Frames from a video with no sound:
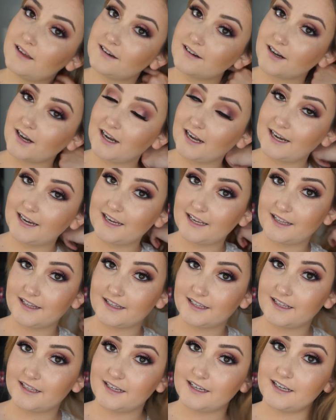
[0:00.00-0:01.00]
Alright,
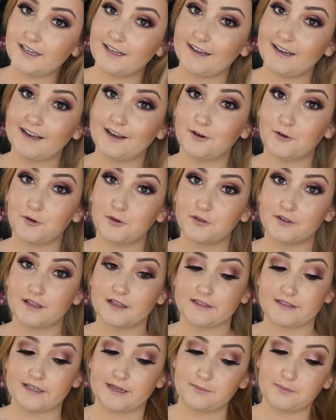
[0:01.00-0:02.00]
and then now
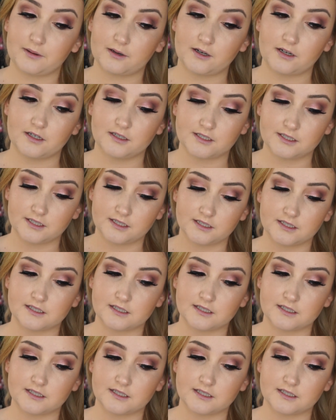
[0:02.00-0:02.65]
that that part